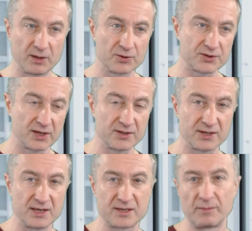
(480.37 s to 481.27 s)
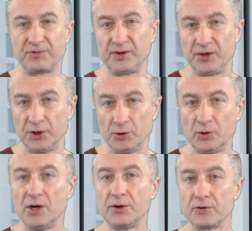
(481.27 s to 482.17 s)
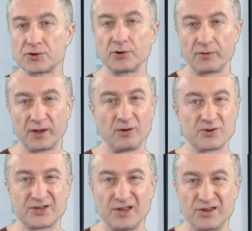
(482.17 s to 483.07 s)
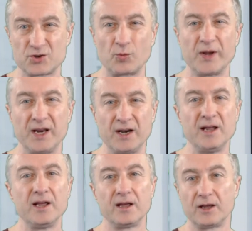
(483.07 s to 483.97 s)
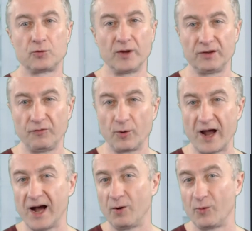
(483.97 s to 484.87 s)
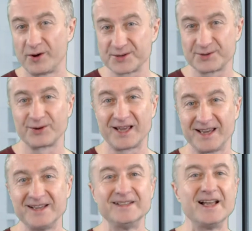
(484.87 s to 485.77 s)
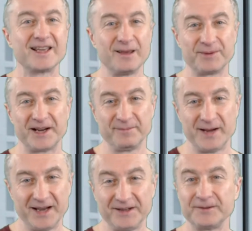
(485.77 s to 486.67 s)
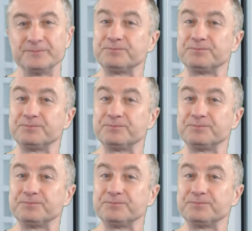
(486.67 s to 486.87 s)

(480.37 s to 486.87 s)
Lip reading: because they see something new, so they don't see the screen 24 hours, okay? Keep that in mind.